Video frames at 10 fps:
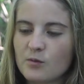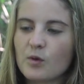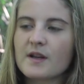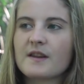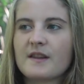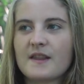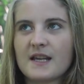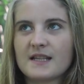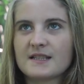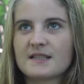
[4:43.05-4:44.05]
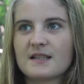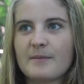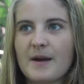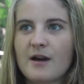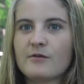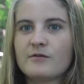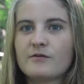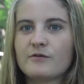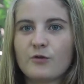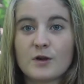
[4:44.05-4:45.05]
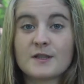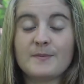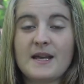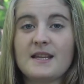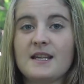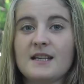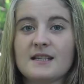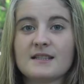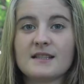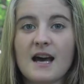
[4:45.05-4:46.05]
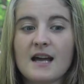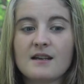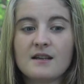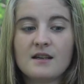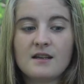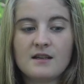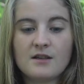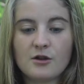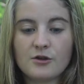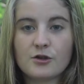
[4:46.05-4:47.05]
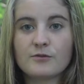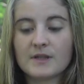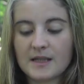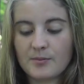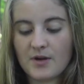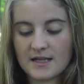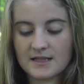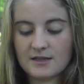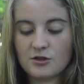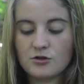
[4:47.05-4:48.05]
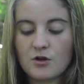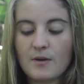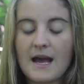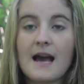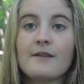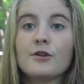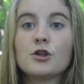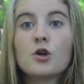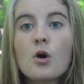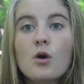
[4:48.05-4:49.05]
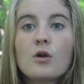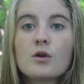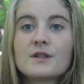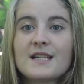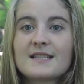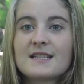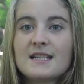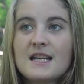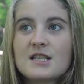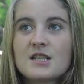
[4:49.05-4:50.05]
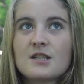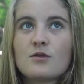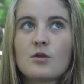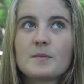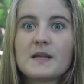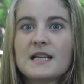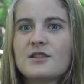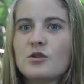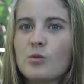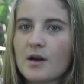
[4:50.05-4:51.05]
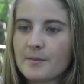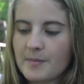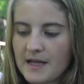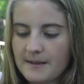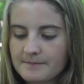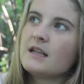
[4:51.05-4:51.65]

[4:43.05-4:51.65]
of the things about forest bathing is that, you're really present. You don't have a goal or destination or place you want to be.